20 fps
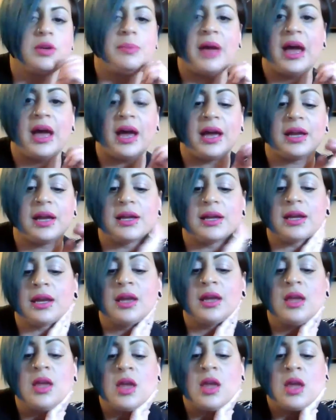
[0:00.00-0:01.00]
pack.
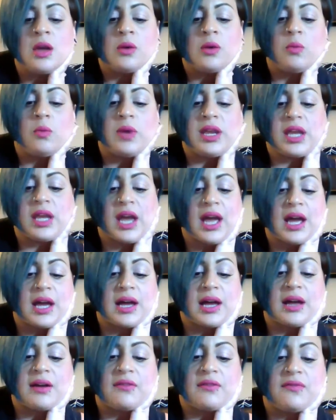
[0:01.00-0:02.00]
We
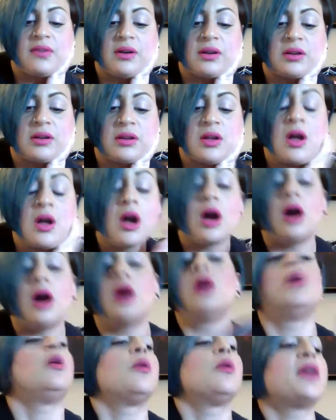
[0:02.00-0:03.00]
have
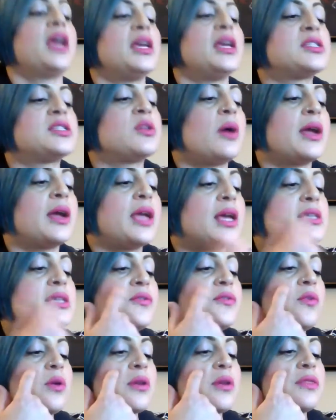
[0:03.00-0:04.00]
oh okay, so I
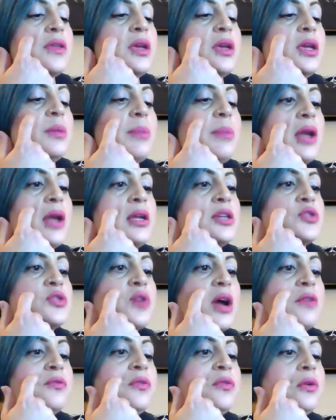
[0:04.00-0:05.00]
guess for the Penny
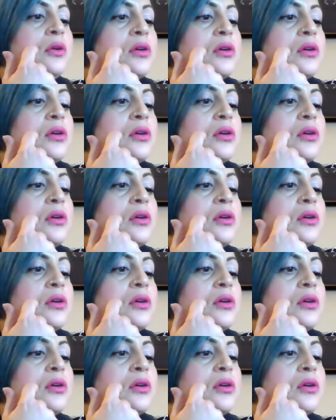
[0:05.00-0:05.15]
Dreadful